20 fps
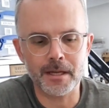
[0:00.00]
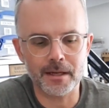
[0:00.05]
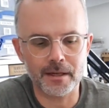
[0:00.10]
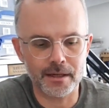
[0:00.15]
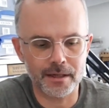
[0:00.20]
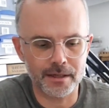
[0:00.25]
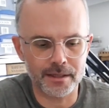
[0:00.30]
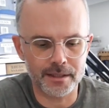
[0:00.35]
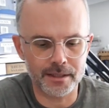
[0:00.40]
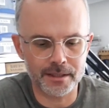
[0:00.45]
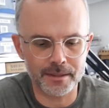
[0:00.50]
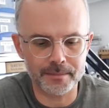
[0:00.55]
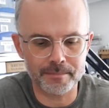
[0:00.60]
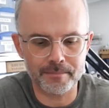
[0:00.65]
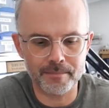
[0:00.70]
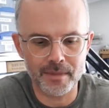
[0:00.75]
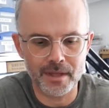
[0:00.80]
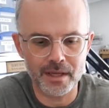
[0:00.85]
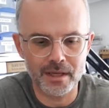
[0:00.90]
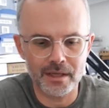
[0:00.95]
Um,
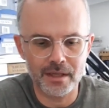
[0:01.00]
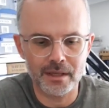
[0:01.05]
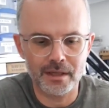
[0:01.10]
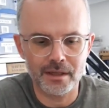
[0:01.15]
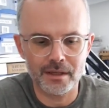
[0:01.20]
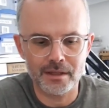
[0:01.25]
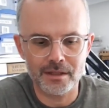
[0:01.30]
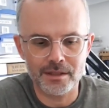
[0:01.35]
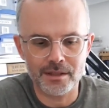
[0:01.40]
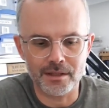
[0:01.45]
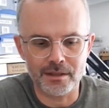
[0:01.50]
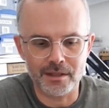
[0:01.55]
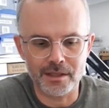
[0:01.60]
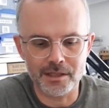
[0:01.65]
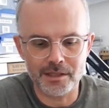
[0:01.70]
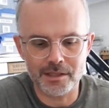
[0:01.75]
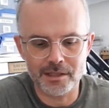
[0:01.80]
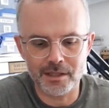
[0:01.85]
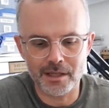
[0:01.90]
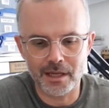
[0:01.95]
so
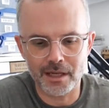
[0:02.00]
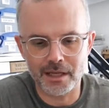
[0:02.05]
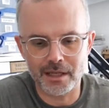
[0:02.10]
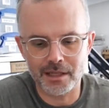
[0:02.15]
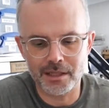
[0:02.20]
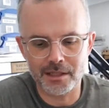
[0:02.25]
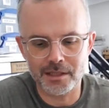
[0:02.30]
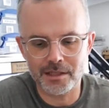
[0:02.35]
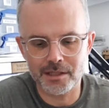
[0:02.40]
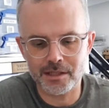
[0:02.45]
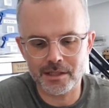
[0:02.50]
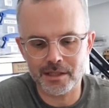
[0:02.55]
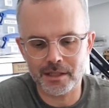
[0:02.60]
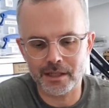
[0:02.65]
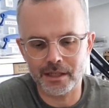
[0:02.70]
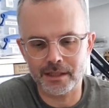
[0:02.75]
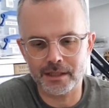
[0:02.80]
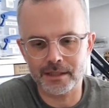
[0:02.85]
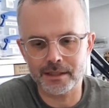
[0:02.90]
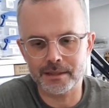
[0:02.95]
this is
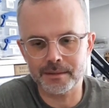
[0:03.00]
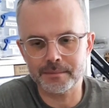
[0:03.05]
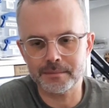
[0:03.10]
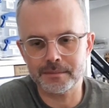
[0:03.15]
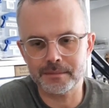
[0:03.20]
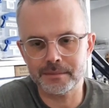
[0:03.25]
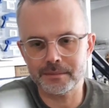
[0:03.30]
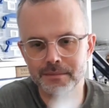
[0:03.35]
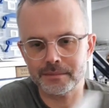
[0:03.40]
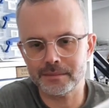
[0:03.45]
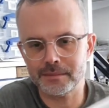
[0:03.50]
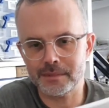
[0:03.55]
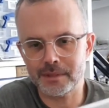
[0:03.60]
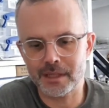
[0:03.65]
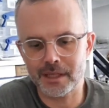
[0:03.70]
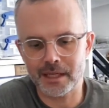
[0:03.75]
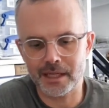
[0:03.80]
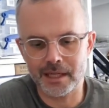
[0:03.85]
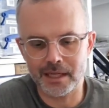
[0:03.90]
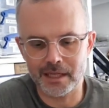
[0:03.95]
um,
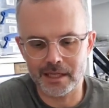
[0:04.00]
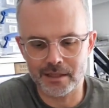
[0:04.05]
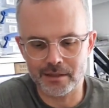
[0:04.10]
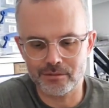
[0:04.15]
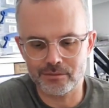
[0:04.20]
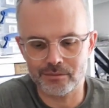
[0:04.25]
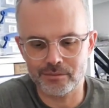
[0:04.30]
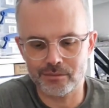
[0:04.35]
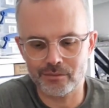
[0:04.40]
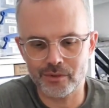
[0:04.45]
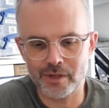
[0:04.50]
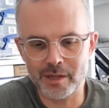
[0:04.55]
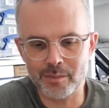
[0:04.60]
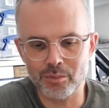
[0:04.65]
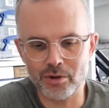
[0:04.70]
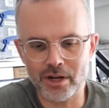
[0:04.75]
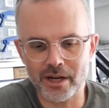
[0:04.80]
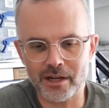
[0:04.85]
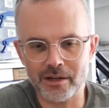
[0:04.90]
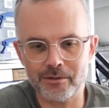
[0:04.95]
a
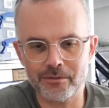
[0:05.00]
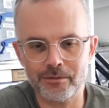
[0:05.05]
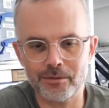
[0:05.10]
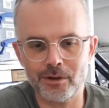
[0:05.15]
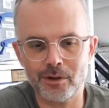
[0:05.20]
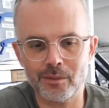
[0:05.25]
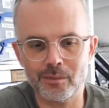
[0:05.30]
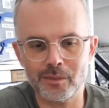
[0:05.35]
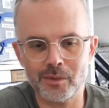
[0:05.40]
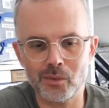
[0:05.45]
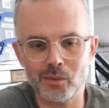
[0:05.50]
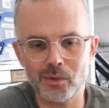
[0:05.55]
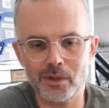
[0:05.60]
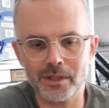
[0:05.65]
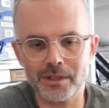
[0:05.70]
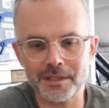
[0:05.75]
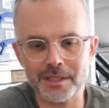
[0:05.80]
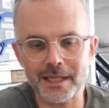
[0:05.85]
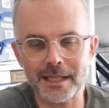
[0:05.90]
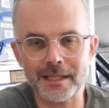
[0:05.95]
rebrand from What a
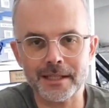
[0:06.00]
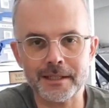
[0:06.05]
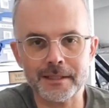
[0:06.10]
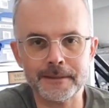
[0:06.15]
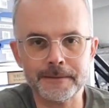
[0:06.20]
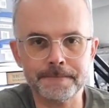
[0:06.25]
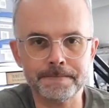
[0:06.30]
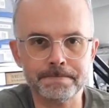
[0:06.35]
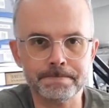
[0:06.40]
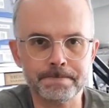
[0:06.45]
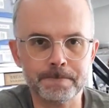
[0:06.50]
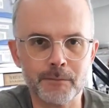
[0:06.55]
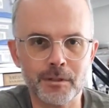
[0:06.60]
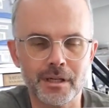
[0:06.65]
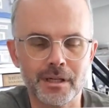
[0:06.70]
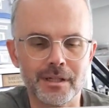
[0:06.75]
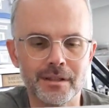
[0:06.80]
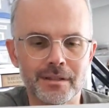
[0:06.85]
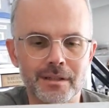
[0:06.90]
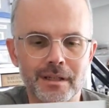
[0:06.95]
Tanker,
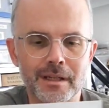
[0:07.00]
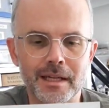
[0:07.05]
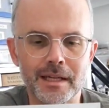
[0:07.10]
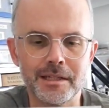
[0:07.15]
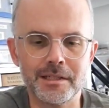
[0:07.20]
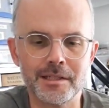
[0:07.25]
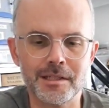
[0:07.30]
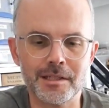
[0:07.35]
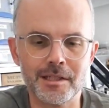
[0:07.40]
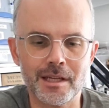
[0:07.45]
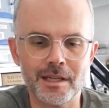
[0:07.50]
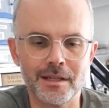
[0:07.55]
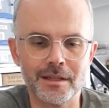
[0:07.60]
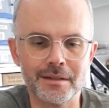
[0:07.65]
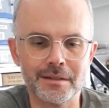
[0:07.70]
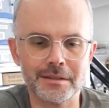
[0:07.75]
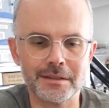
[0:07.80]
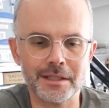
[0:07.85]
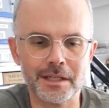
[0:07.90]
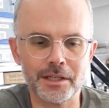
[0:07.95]
uh, the latest
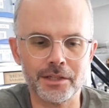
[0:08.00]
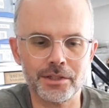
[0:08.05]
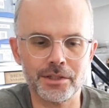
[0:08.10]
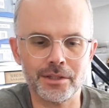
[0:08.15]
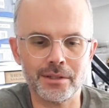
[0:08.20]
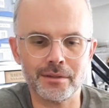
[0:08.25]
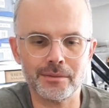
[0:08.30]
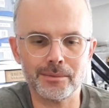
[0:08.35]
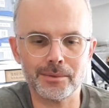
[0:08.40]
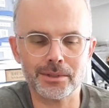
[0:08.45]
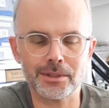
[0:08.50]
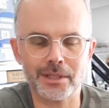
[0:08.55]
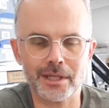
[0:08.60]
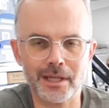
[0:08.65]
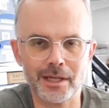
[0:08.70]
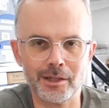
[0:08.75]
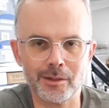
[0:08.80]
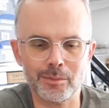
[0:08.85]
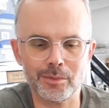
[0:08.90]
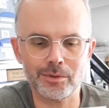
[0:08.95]
incarnation, What a
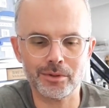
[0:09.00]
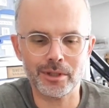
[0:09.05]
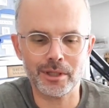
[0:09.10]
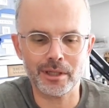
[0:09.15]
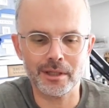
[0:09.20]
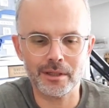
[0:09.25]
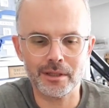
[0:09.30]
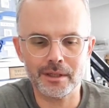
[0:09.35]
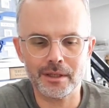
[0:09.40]
Cowboy.